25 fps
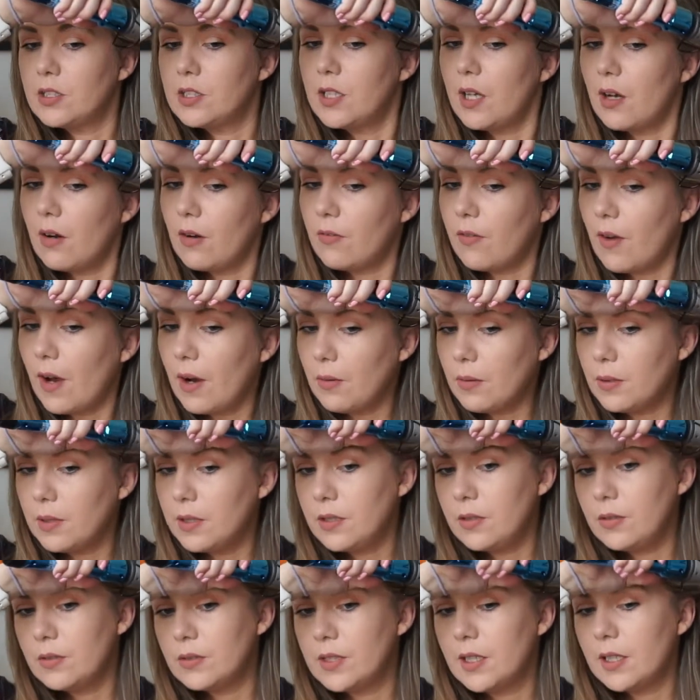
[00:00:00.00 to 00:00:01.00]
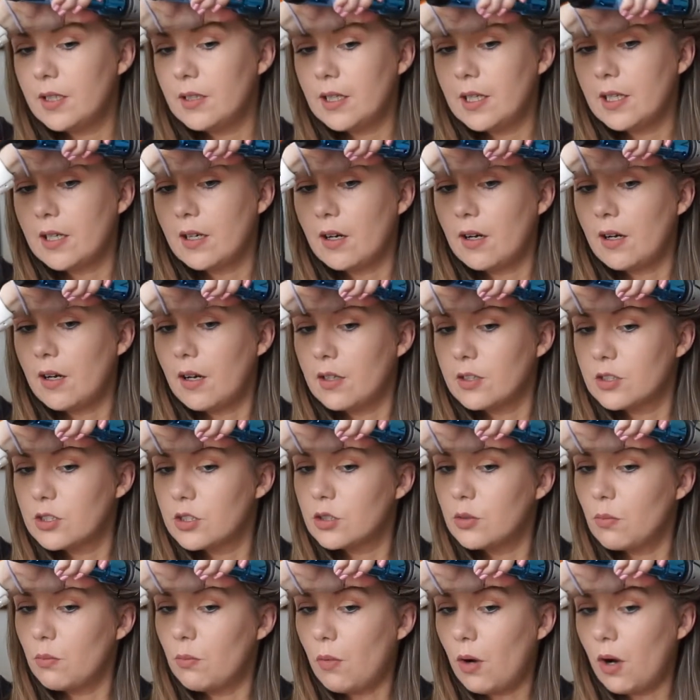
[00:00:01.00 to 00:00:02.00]
Now, if I were using like a
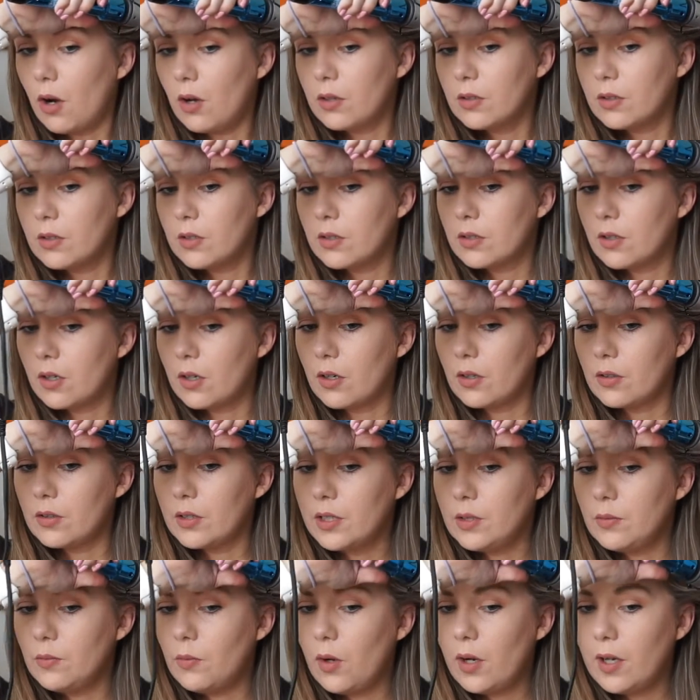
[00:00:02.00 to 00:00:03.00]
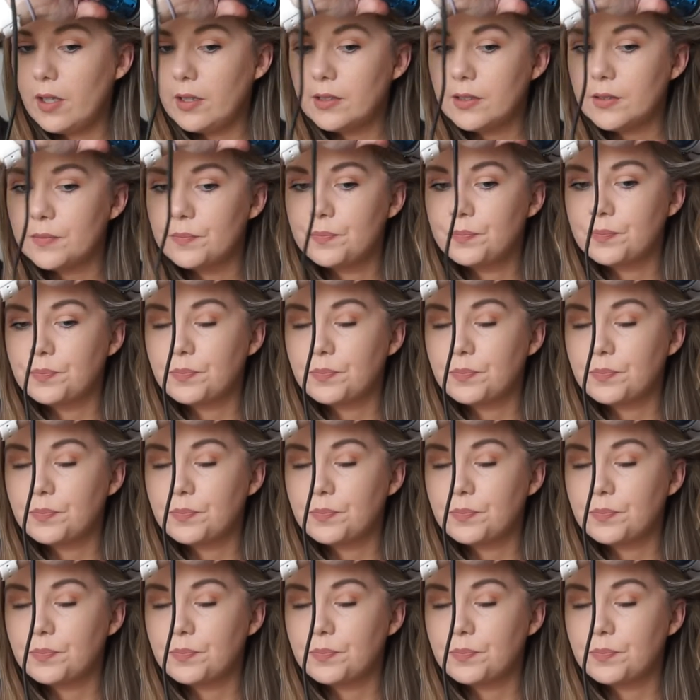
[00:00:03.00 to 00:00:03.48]
smaller curling wand,